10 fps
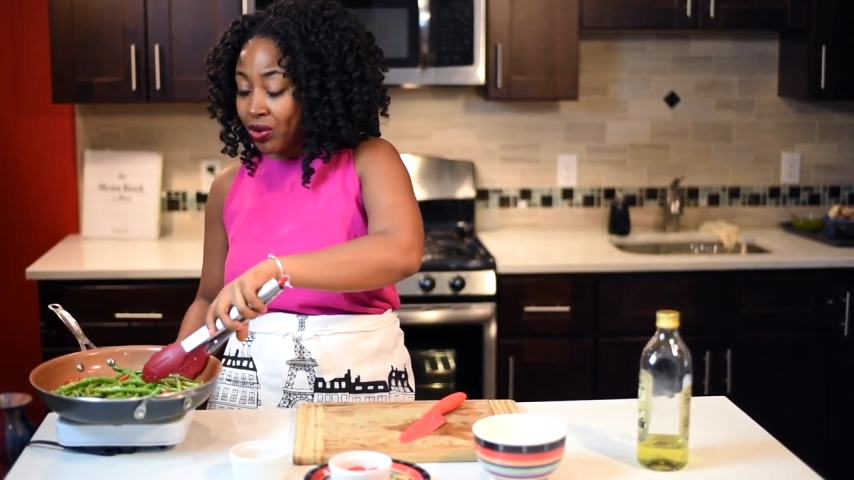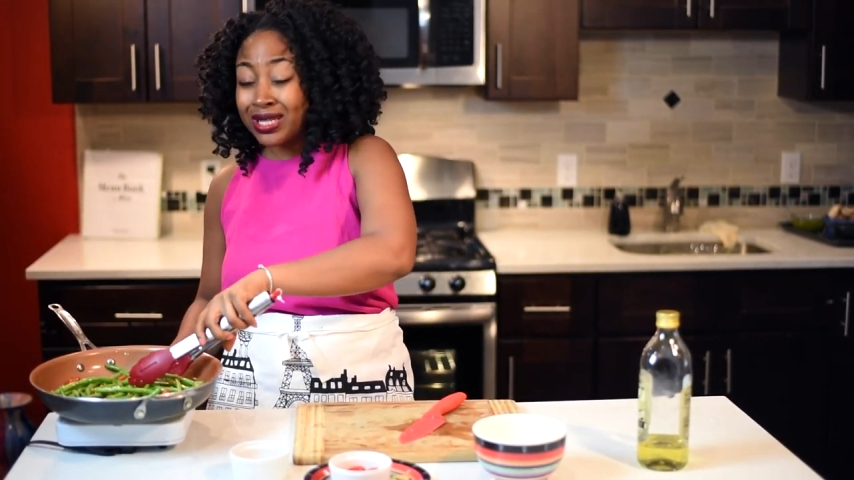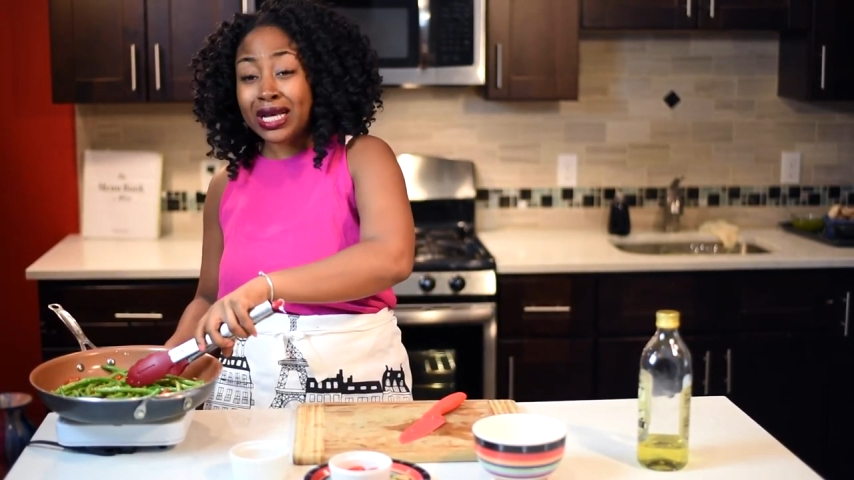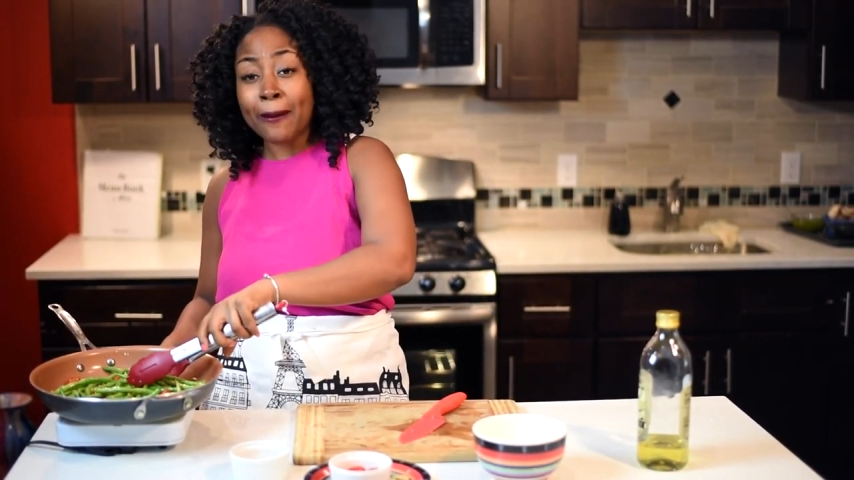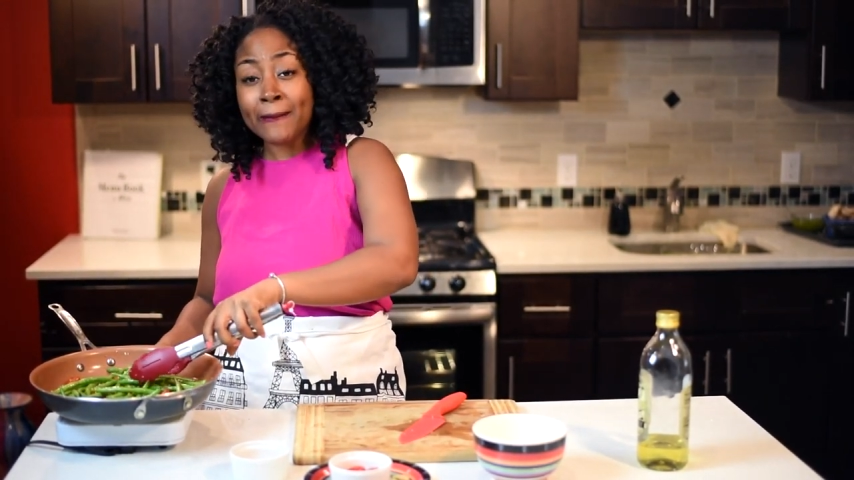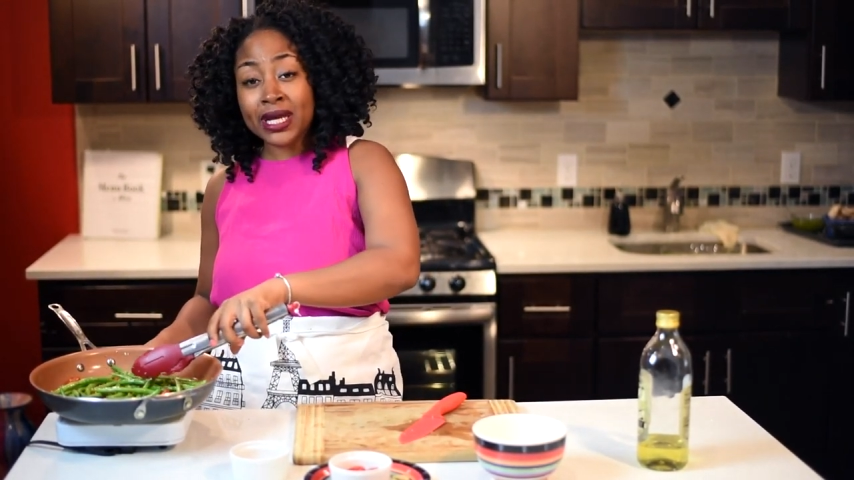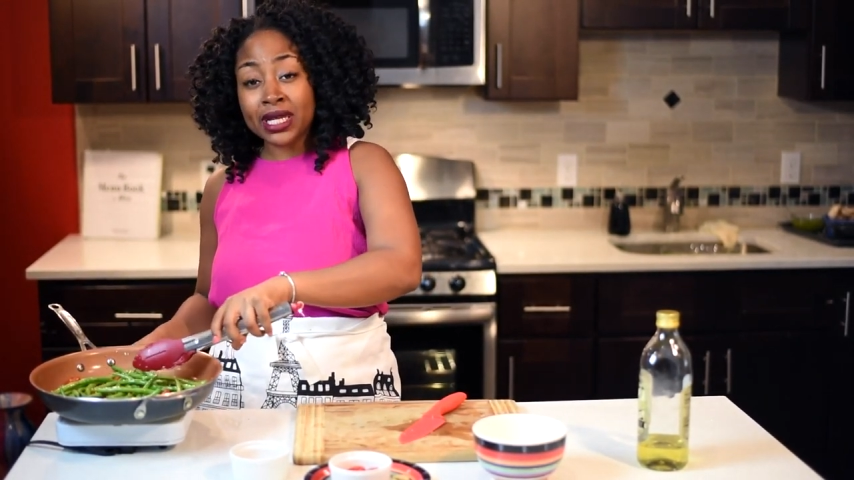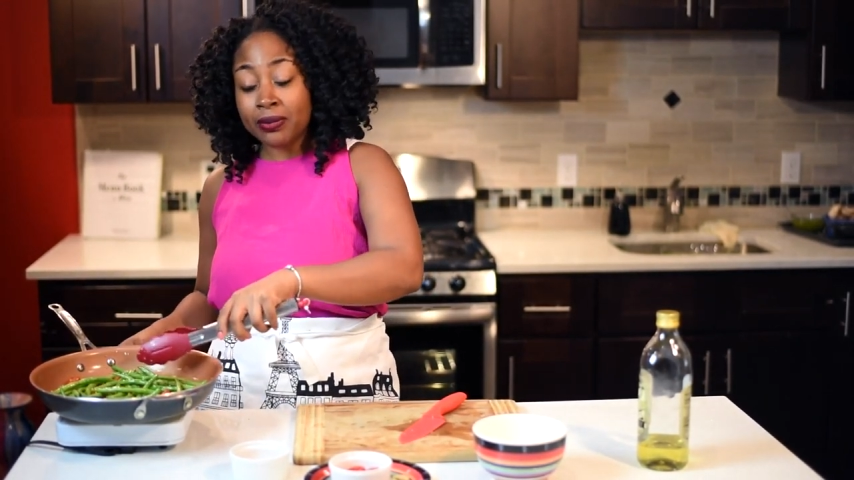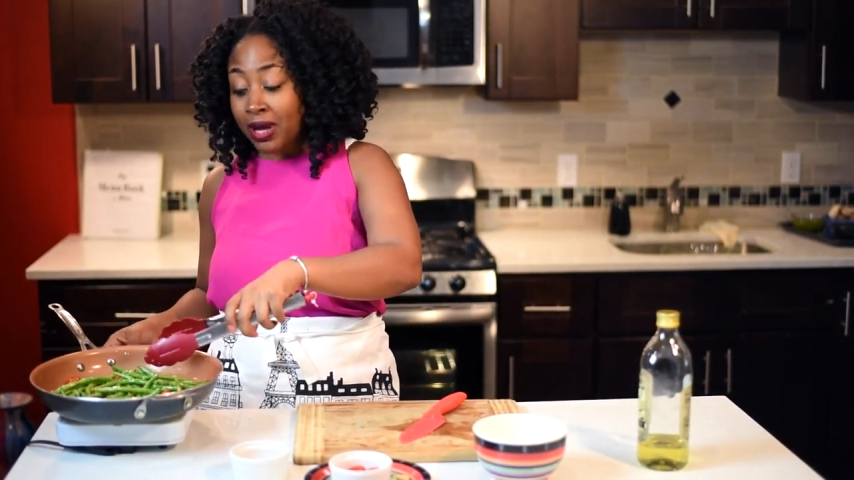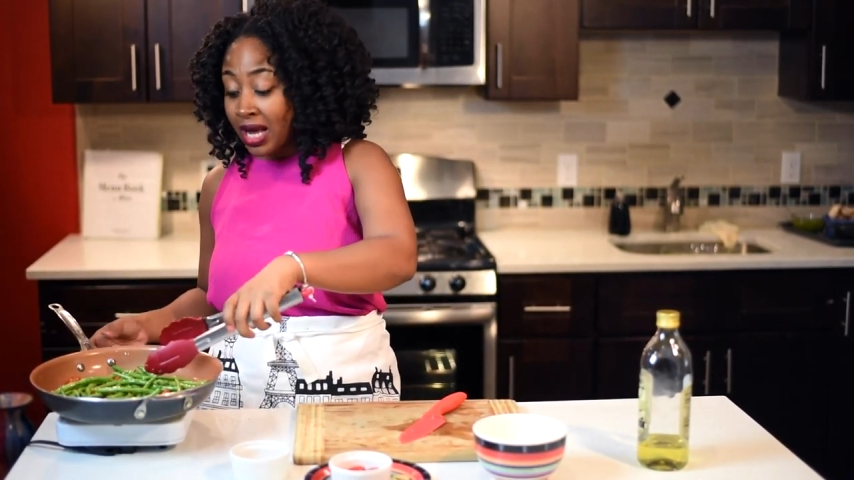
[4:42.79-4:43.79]
on like a
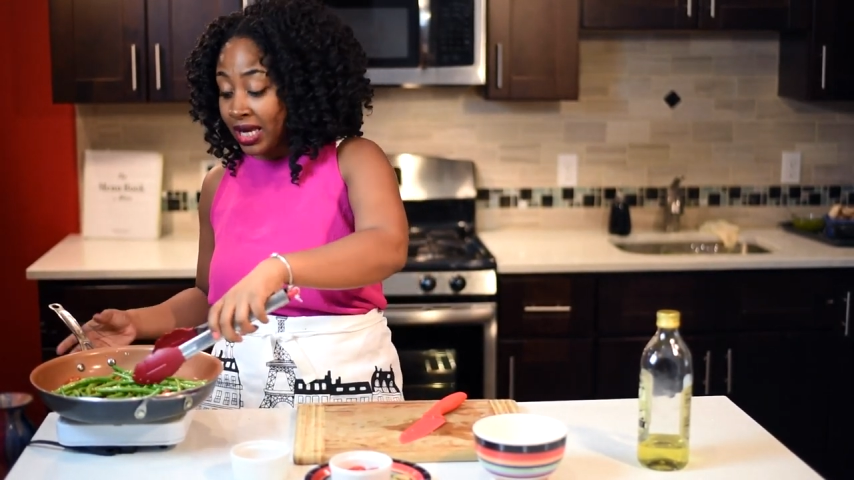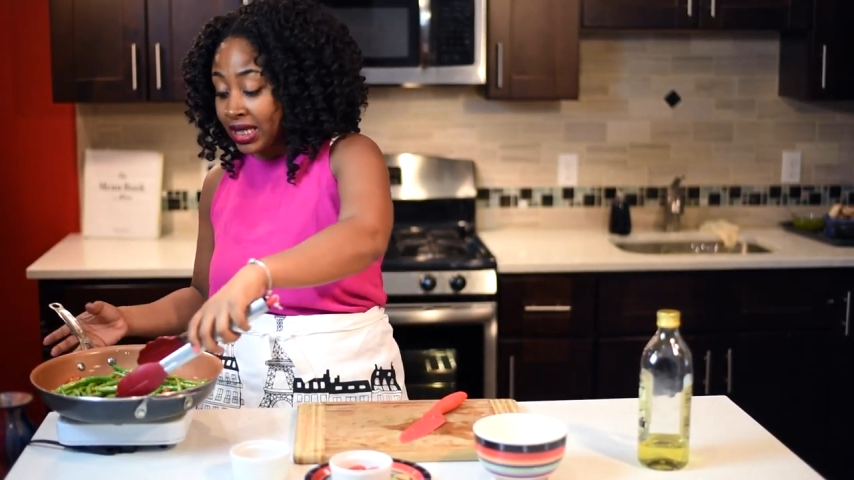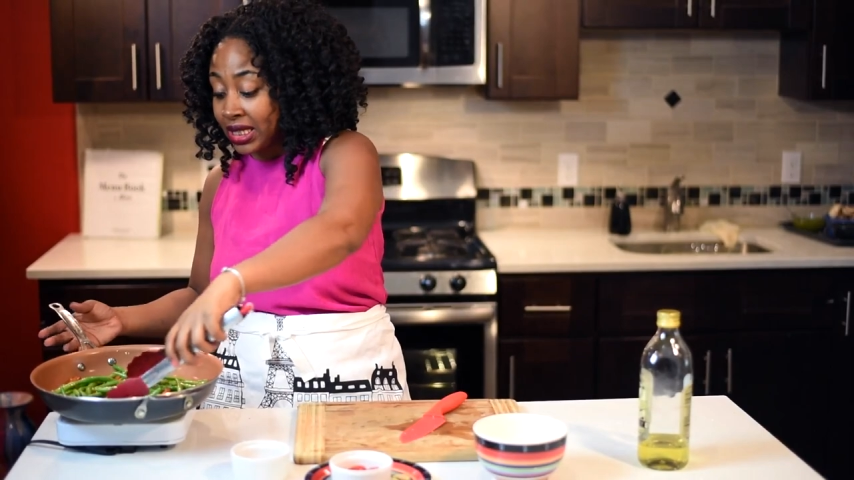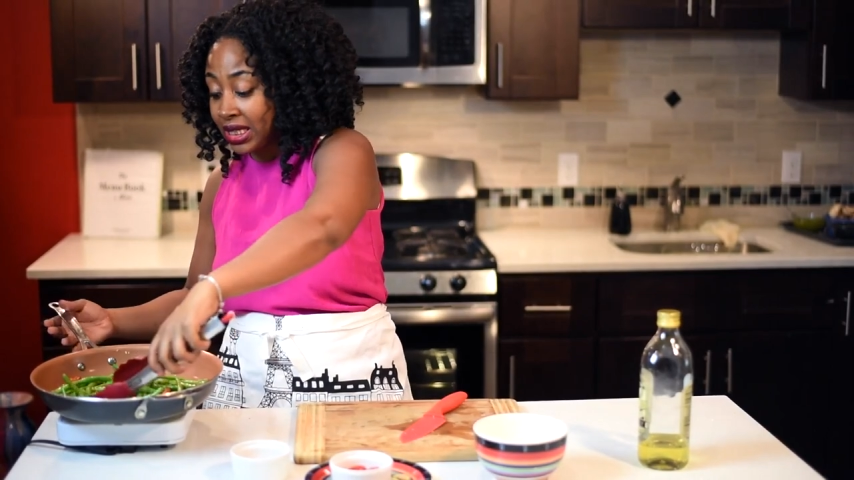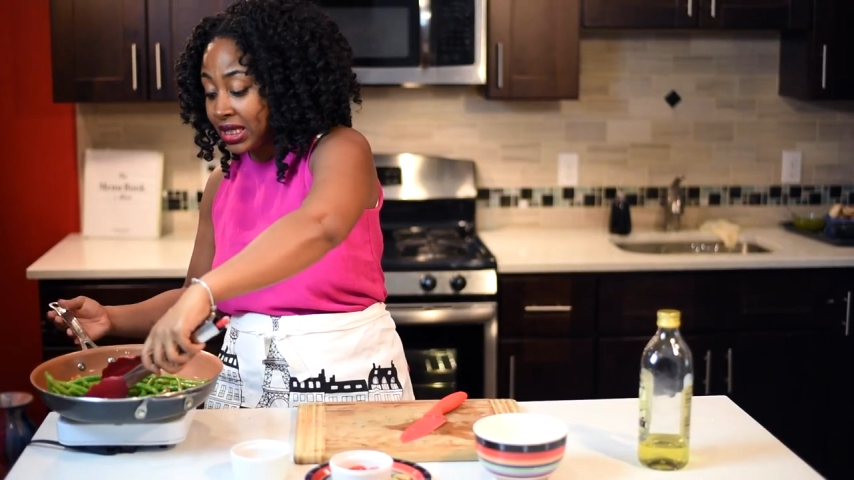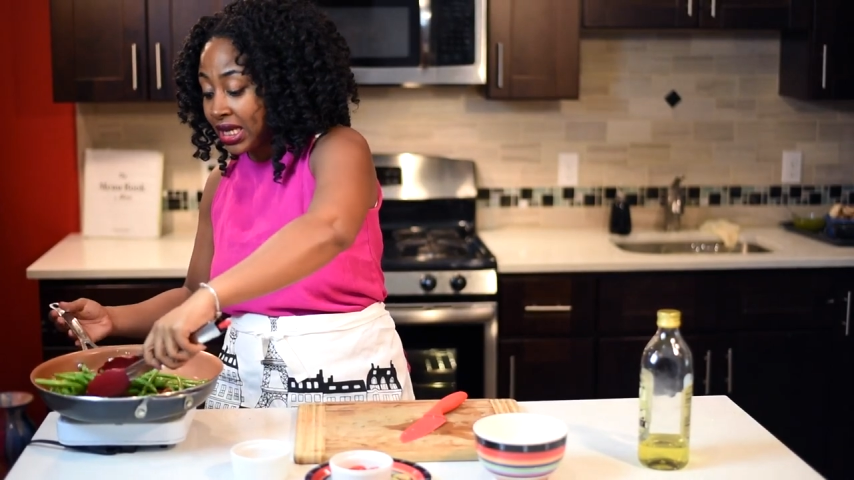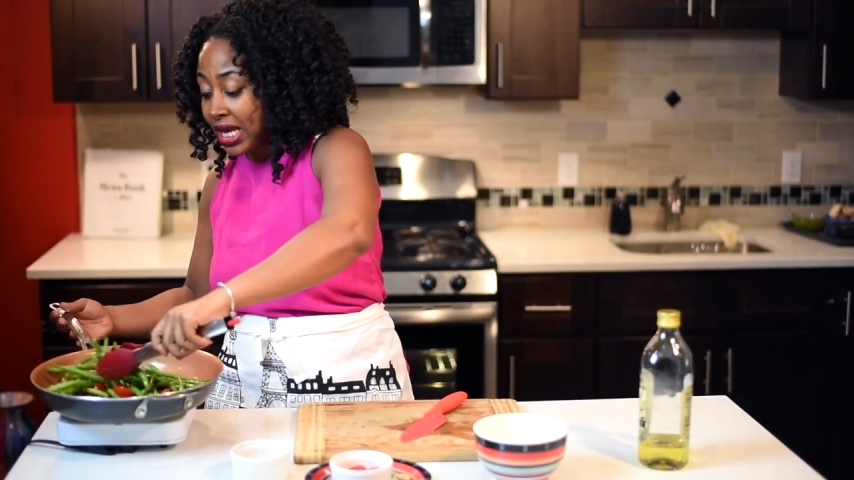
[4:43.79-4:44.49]
medium high heat